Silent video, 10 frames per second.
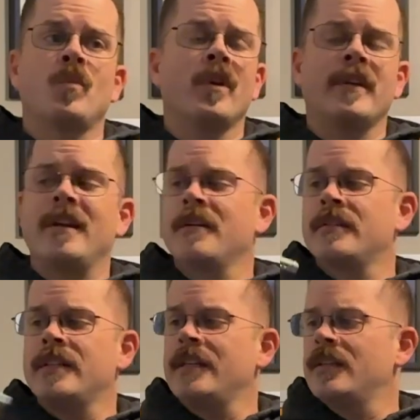weren't
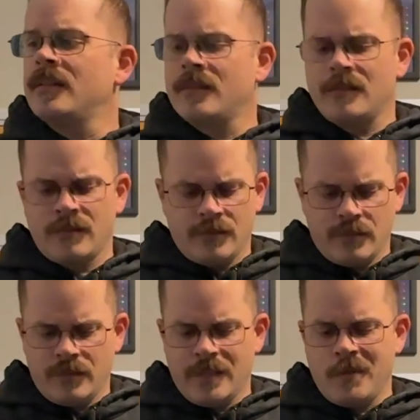guaranteed.
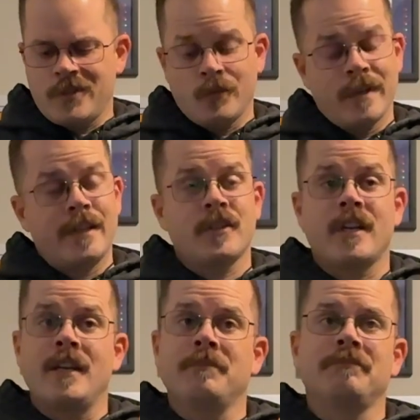That was a ring of shame.